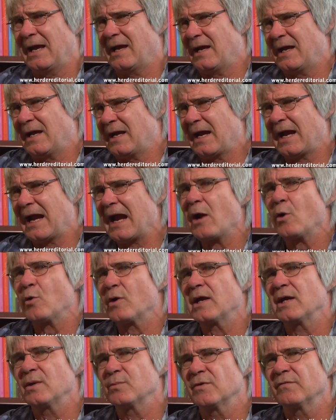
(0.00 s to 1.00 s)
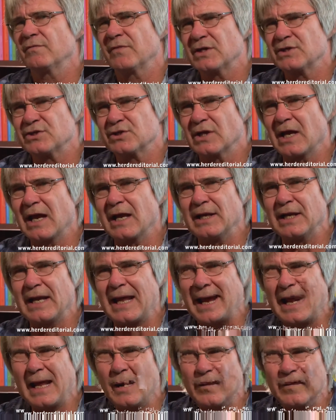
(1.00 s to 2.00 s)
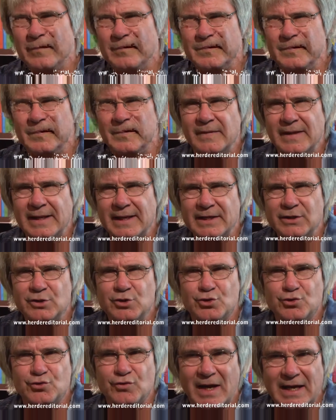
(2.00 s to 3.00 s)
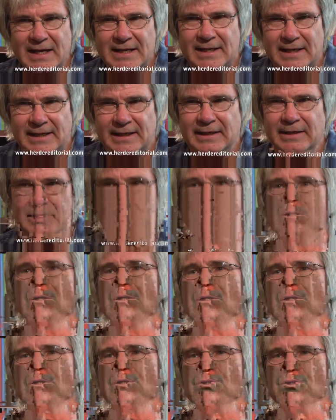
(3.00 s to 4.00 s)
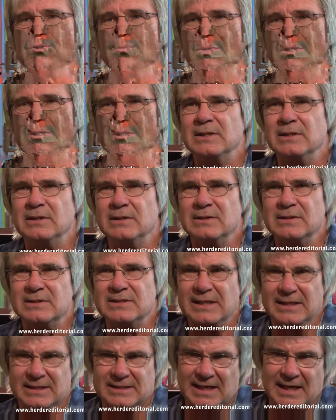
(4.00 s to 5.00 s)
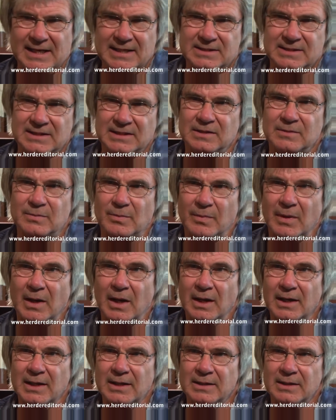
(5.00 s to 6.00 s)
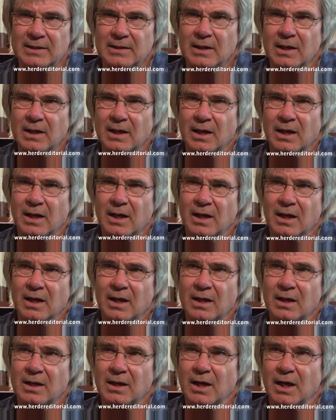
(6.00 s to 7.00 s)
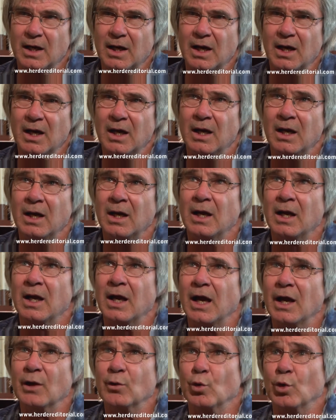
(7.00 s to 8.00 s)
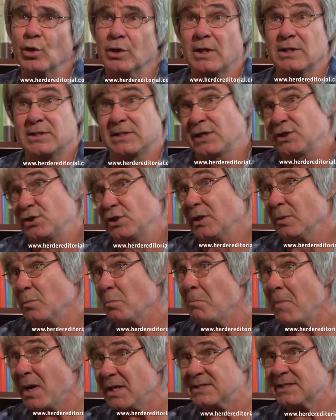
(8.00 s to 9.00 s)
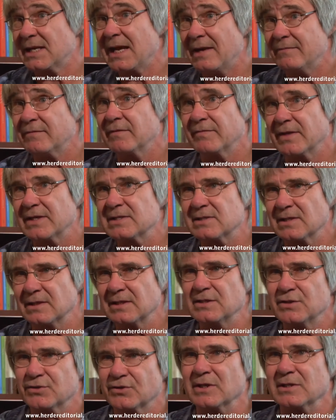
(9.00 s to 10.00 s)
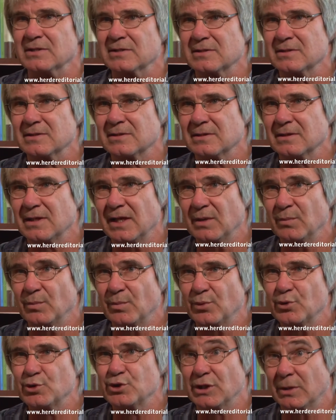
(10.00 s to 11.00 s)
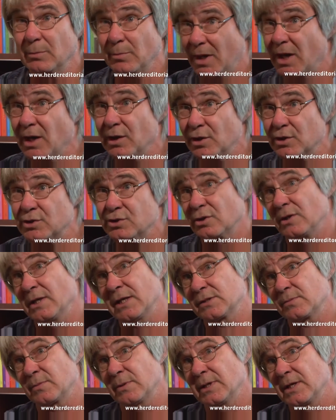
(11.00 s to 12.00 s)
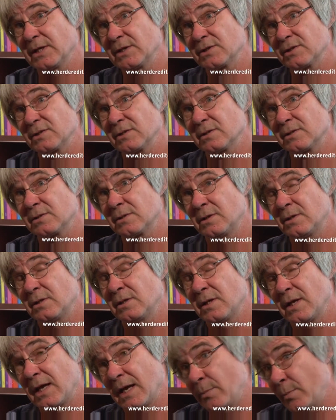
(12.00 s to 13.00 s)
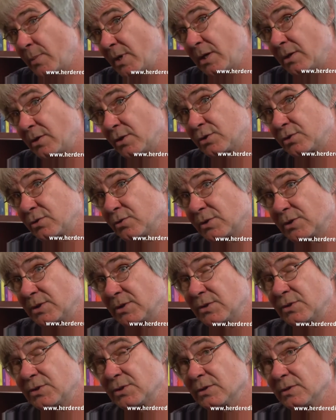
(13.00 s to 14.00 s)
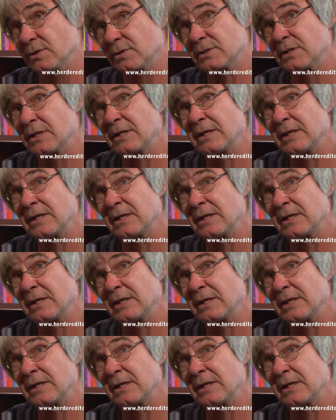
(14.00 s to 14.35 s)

How can a profession allow their training to be dictated by an organization that must have a vested interest in pushing biological explanations and biological solutions?